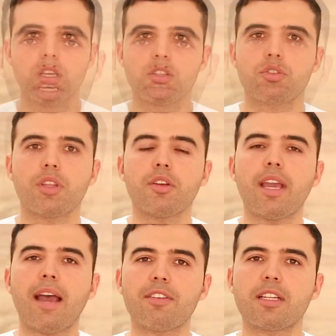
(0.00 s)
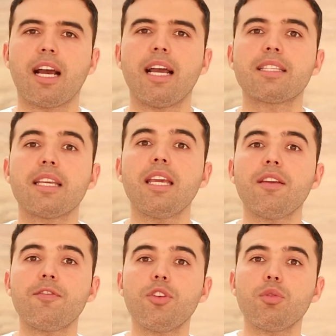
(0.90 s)
So there you have it guys.
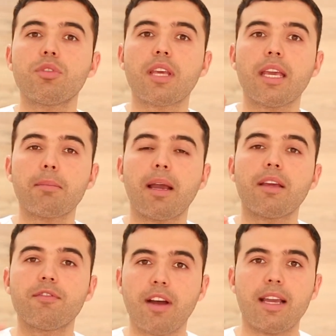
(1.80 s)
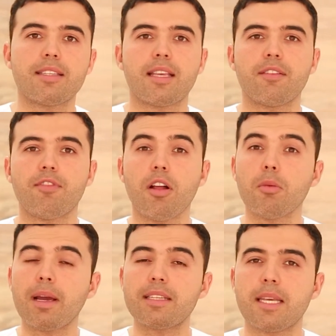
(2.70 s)
If you take my advice and follow
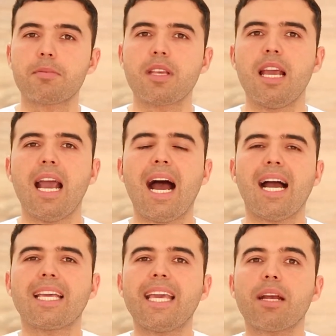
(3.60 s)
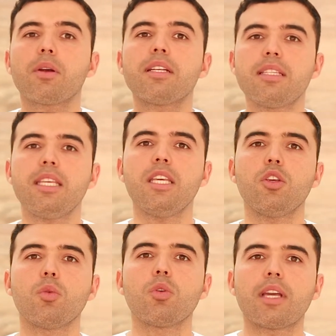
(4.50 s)
my tips, I guarantee
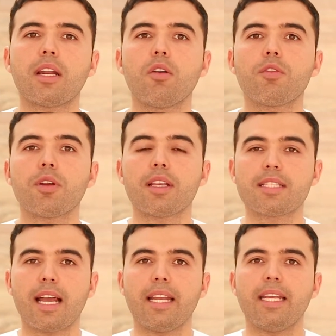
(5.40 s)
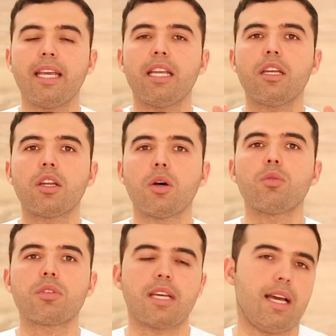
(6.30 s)
you will get over anxiety in
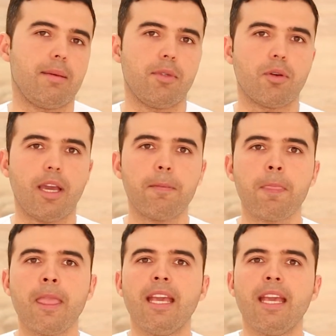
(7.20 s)
no time, okay?